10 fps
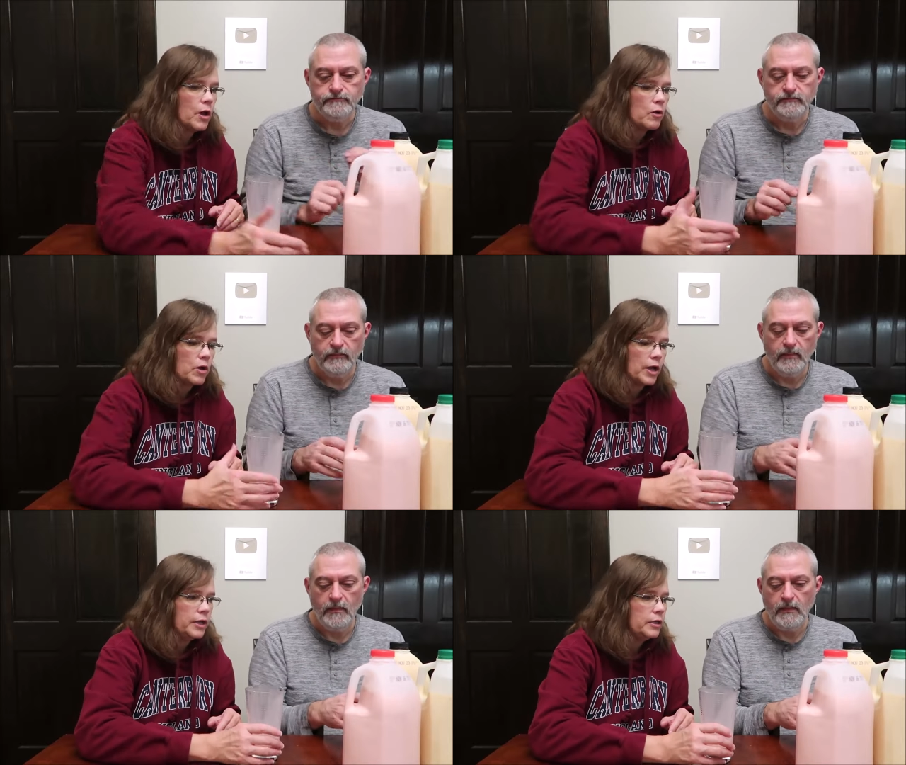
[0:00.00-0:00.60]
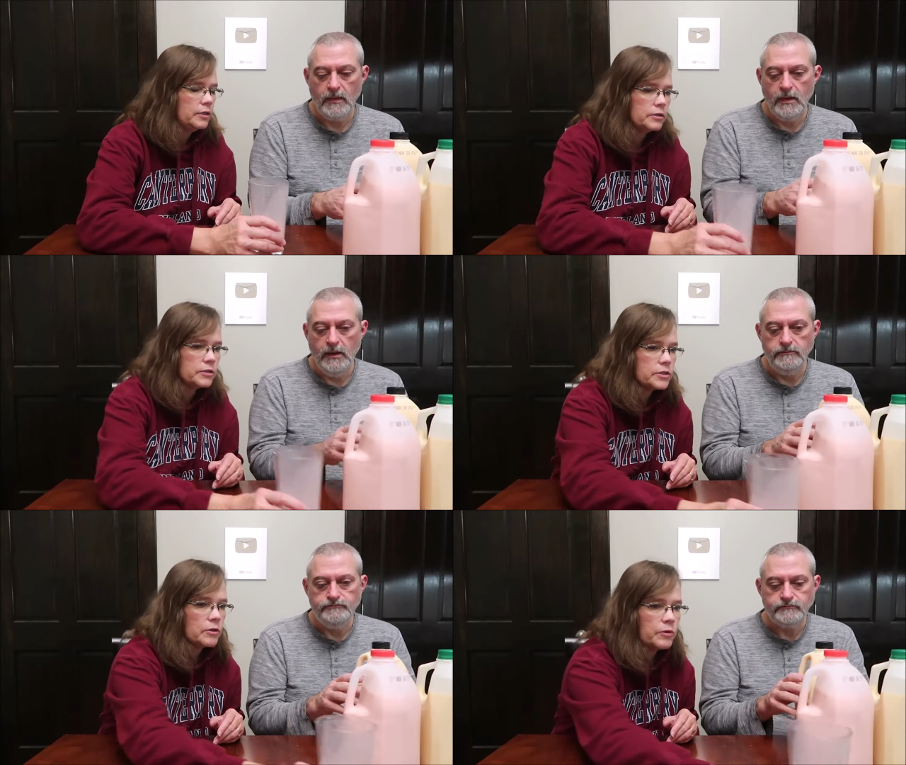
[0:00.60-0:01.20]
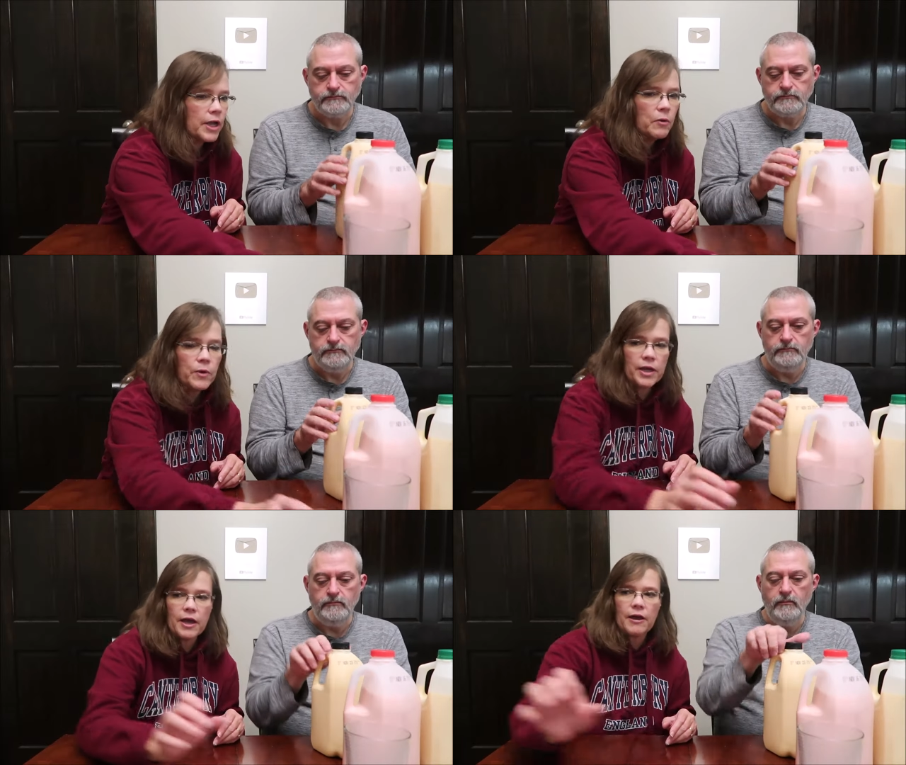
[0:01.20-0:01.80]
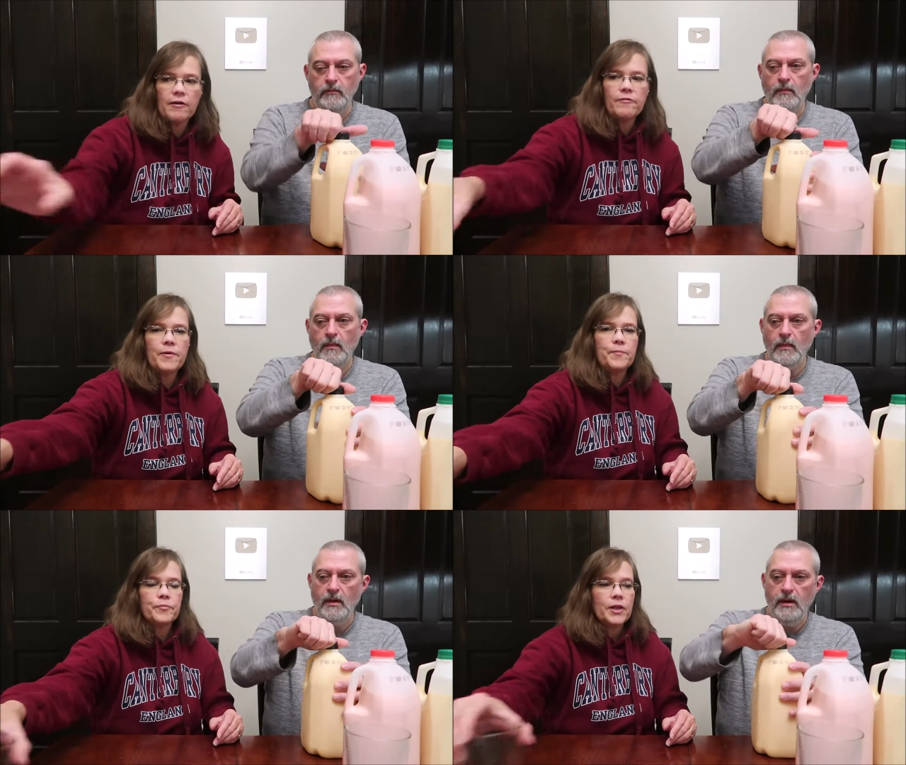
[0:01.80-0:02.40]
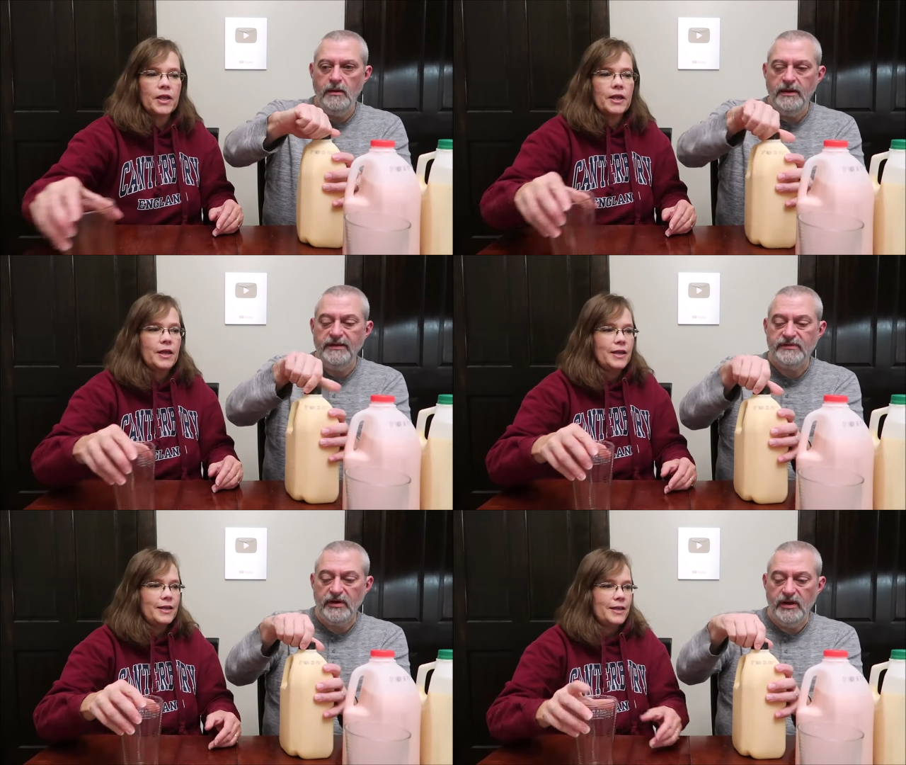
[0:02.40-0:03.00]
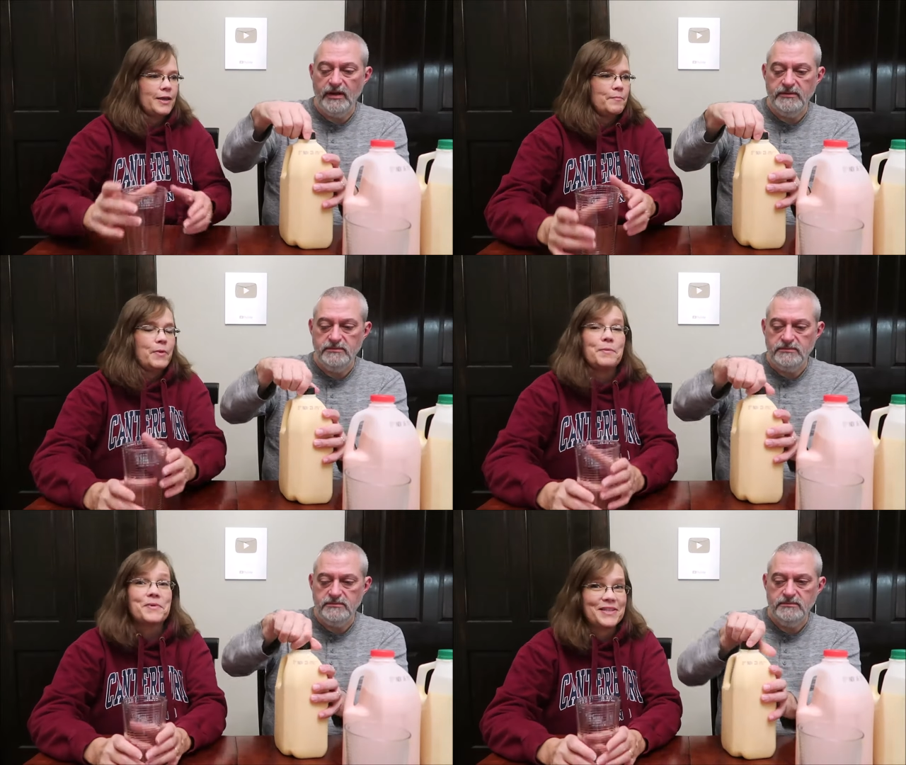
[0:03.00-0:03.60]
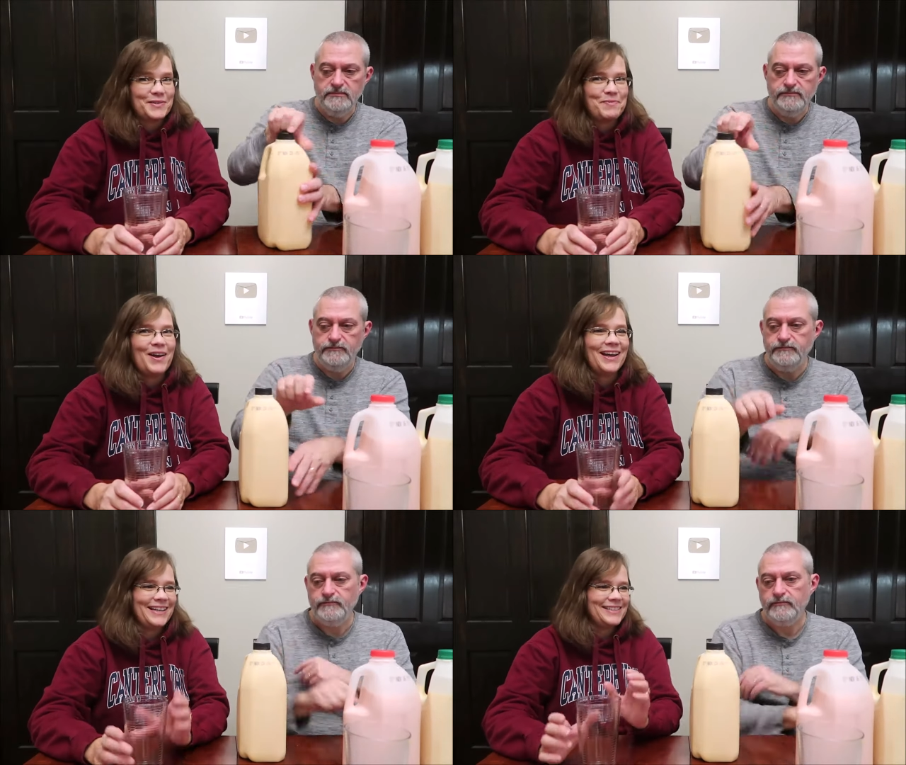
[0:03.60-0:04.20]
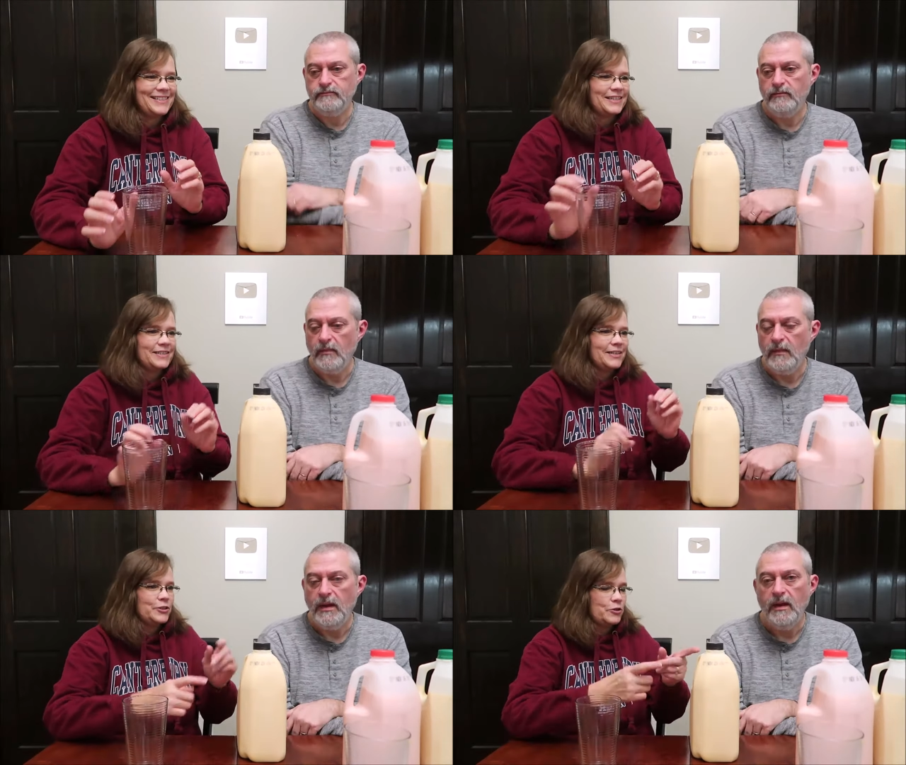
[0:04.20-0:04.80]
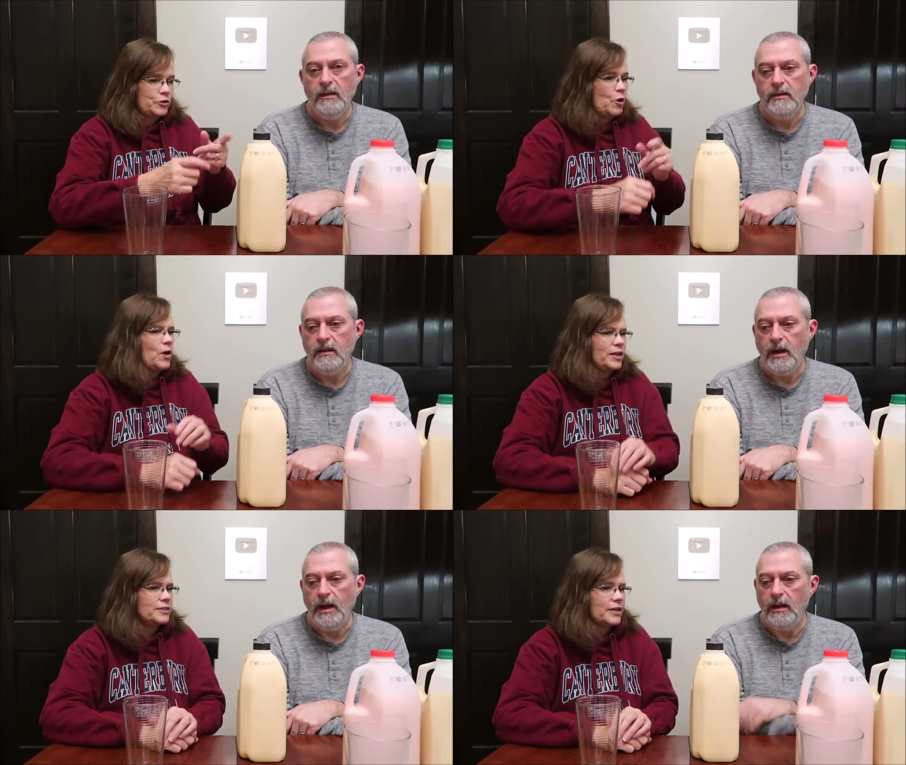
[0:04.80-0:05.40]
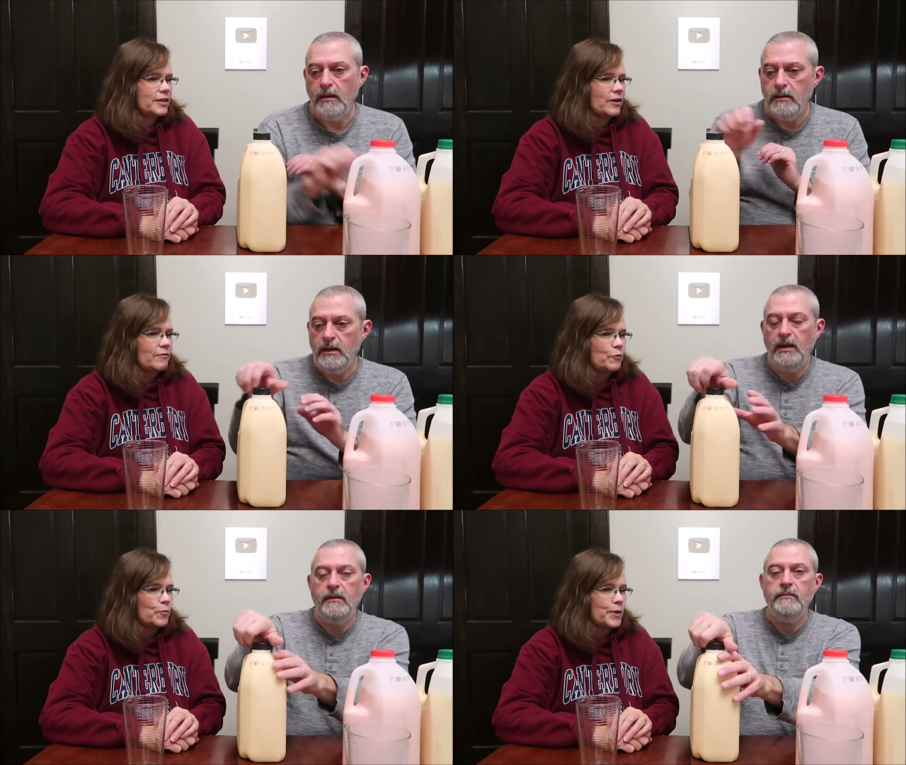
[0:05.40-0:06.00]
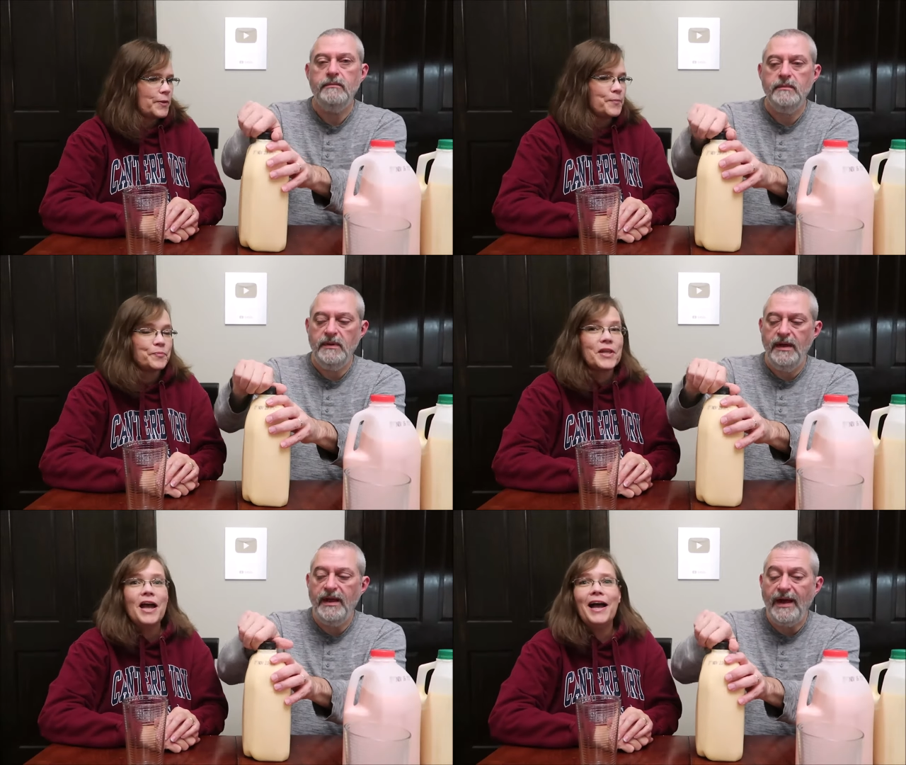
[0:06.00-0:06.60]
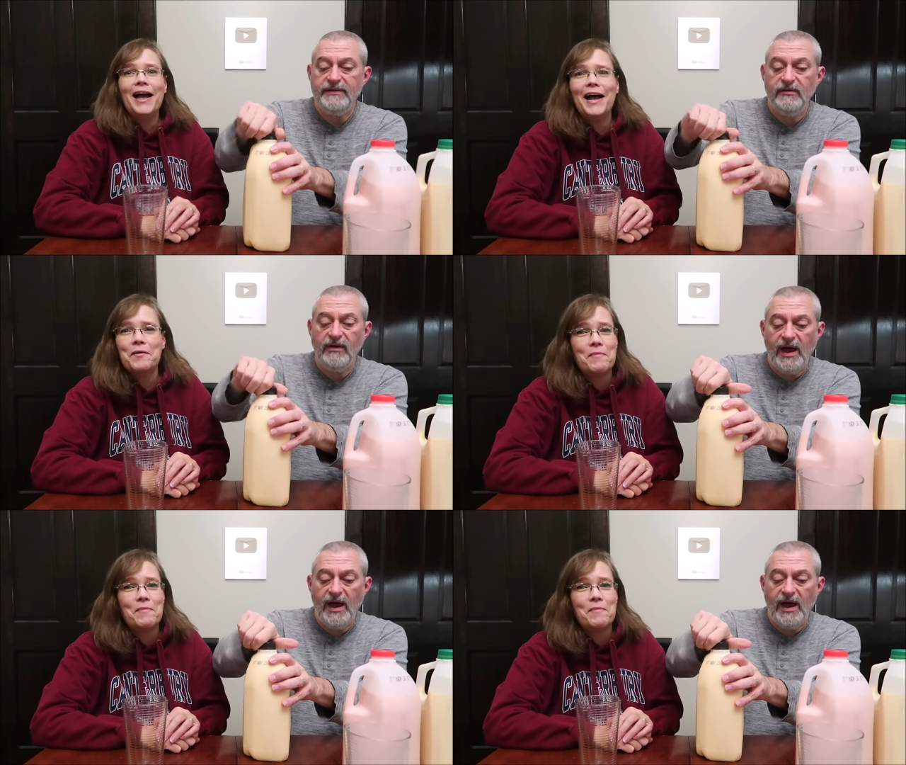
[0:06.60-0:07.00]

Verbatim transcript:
Speaker 1: Okay, so now we have. It's good. Pumpkin spice. Did you go ahead and take it off? Um, I do